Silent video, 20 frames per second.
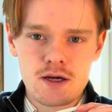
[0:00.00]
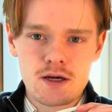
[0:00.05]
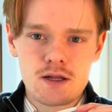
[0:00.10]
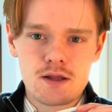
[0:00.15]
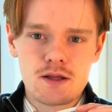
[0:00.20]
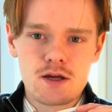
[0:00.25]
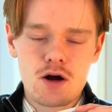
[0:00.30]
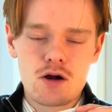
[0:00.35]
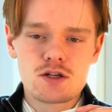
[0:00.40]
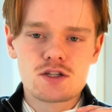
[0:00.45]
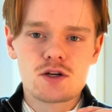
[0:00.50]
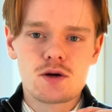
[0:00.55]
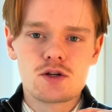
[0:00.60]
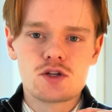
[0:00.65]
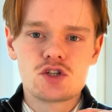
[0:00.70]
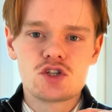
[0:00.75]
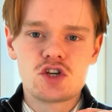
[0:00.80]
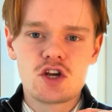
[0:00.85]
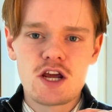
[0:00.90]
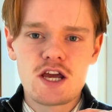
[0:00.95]
they also
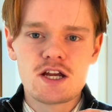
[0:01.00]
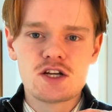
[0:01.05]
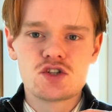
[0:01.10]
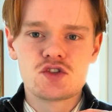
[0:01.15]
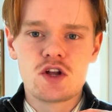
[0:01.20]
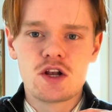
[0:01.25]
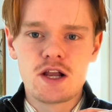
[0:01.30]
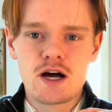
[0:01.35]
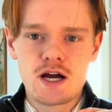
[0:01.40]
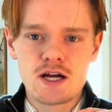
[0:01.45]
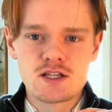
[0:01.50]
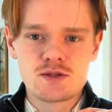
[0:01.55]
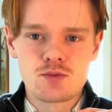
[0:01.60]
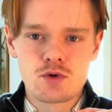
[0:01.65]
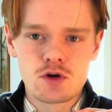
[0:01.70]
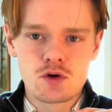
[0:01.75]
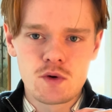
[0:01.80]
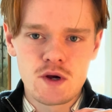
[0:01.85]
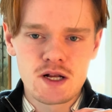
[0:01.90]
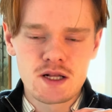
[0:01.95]
change the lines more
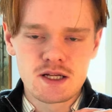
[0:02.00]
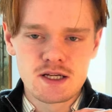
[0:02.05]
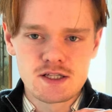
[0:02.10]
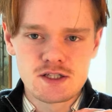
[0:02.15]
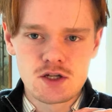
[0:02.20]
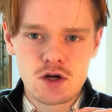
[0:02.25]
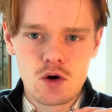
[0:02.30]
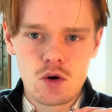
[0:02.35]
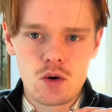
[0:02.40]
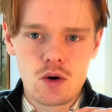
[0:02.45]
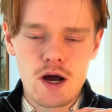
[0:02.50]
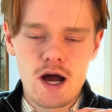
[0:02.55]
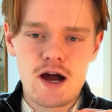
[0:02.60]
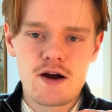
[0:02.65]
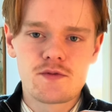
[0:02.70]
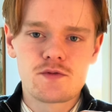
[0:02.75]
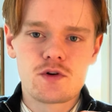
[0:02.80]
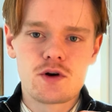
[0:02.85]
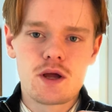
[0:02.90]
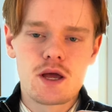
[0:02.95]
quickly. So
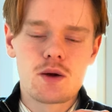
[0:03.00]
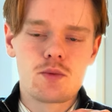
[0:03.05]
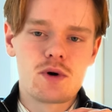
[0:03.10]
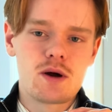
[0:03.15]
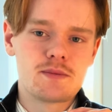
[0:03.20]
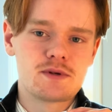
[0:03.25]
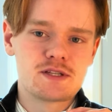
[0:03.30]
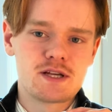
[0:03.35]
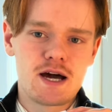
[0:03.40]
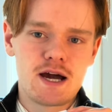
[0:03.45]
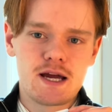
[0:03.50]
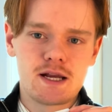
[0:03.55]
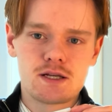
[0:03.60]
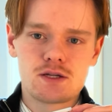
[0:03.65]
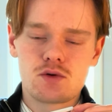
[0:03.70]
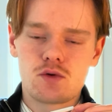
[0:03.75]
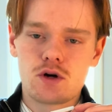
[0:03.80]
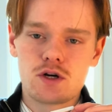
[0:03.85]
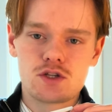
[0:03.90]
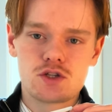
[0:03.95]
after a website
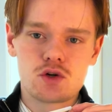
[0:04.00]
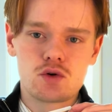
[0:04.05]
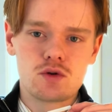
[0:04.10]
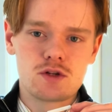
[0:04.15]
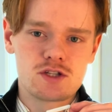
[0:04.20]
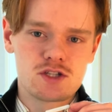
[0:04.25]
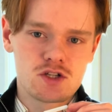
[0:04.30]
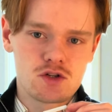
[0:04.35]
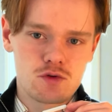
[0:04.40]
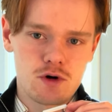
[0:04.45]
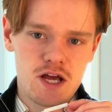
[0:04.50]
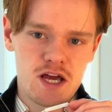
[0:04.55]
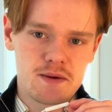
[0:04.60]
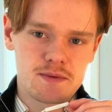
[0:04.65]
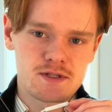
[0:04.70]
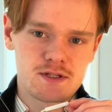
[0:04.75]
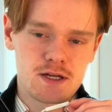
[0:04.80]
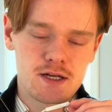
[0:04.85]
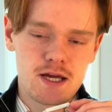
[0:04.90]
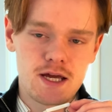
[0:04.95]
or a tool scrapes
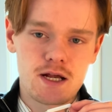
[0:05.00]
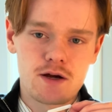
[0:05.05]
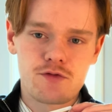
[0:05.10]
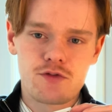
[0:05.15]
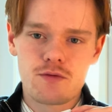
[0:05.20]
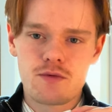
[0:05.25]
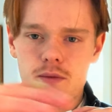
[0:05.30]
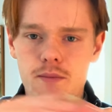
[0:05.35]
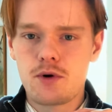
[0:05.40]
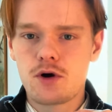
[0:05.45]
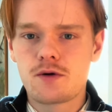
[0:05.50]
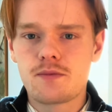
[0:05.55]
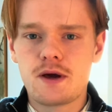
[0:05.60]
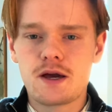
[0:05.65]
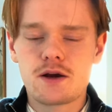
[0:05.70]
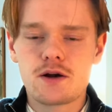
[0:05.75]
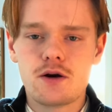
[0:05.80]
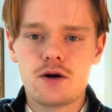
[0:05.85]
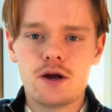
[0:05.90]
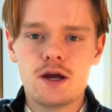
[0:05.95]
the data from the
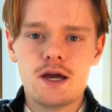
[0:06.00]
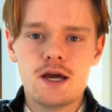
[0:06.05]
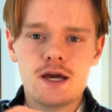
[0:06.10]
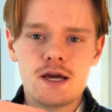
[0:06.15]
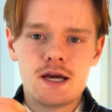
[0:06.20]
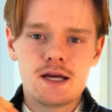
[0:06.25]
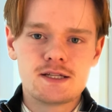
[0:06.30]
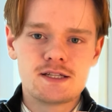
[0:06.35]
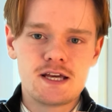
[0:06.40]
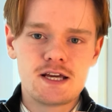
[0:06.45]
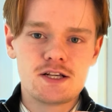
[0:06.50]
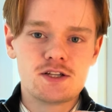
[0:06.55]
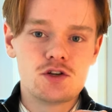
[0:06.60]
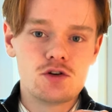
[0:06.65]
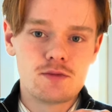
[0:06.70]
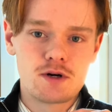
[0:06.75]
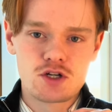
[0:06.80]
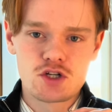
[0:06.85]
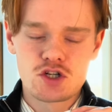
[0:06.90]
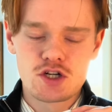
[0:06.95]
bookmaker, it takes too
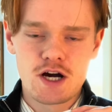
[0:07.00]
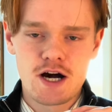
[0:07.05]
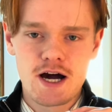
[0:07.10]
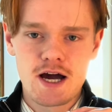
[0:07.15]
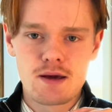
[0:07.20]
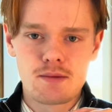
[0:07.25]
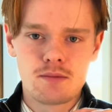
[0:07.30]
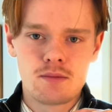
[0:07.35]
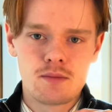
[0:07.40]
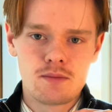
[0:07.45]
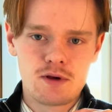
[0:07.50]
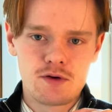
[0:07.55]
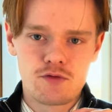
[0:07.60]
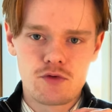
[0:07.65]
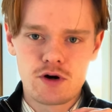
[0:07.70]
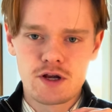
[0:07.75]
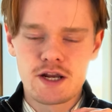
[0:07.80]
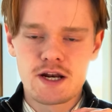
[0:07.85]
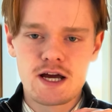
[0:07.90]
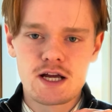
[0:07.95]
much time before
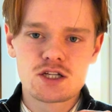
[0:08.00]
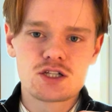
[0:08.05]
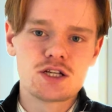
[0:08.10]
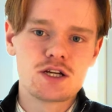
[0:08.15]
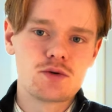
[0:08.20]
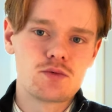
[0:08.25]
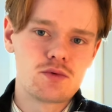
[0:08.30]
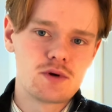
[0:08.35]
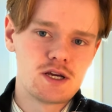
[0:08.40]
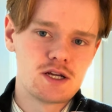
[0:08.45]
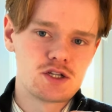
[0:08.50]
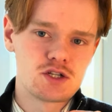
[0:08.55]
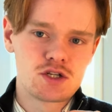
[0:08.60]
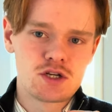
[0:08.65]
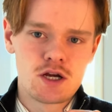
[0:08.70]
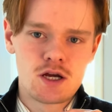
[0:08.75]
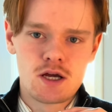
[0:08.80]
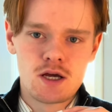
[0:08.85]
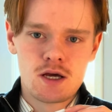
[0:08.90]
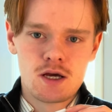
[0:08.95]
it can actually reach
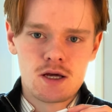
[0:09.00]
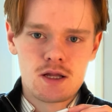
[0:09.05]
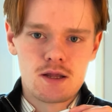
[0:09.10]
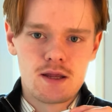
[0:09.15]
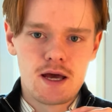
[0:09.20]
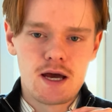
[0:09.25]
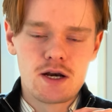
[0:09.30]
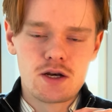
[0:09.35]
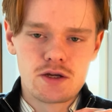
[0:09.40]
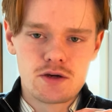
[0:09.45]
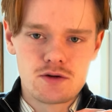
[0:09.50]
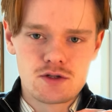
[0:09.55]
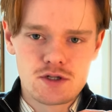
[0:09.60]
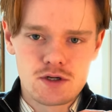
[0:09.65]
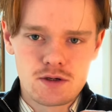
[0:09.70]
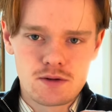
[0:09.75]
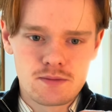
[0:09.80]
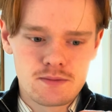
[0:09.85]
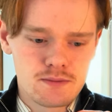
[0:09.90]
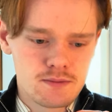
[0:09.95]
the end user.